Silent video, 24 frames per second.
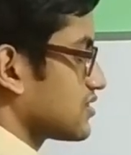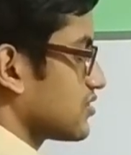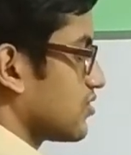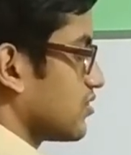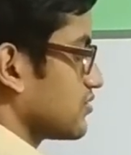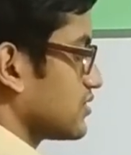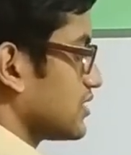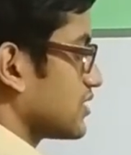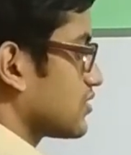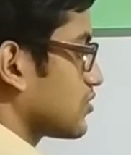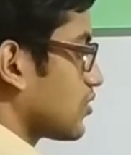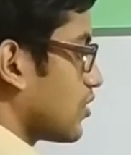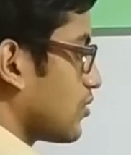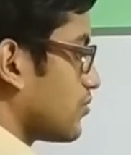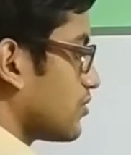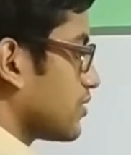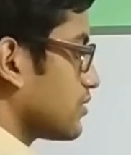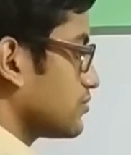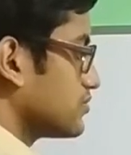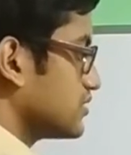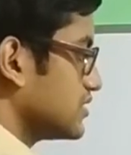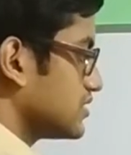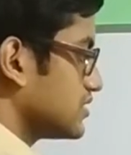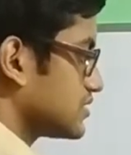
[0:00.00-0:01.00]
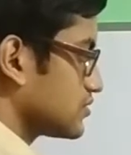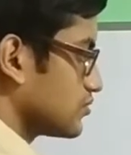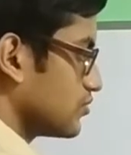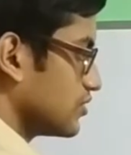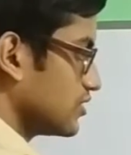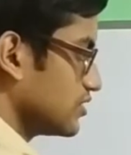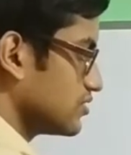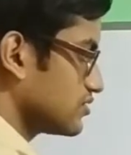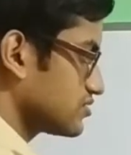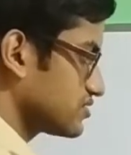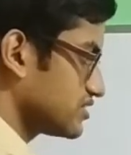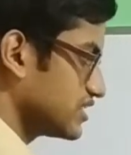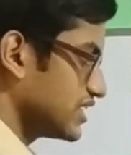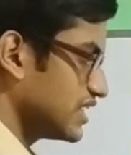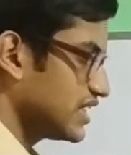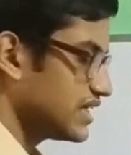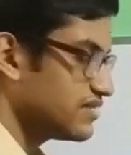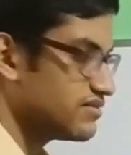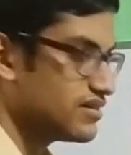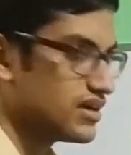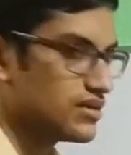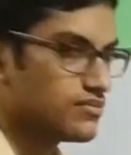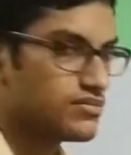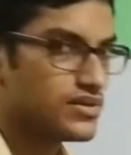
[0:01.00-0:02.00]
on the top of these Windows native
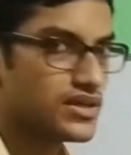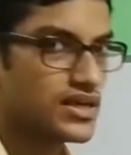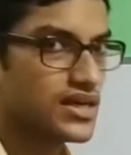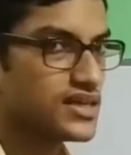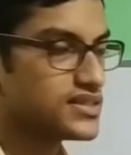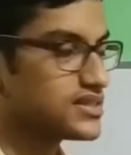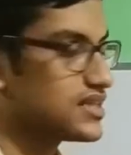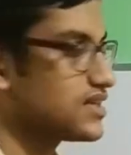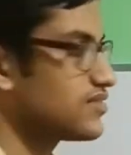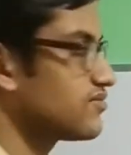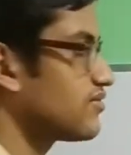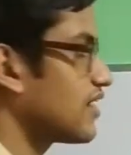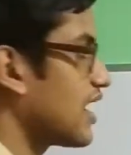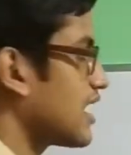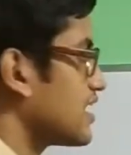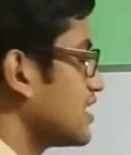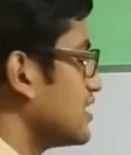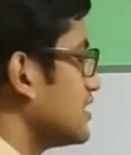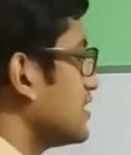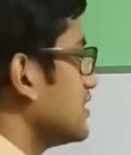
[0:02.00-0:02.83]
APIs, and finally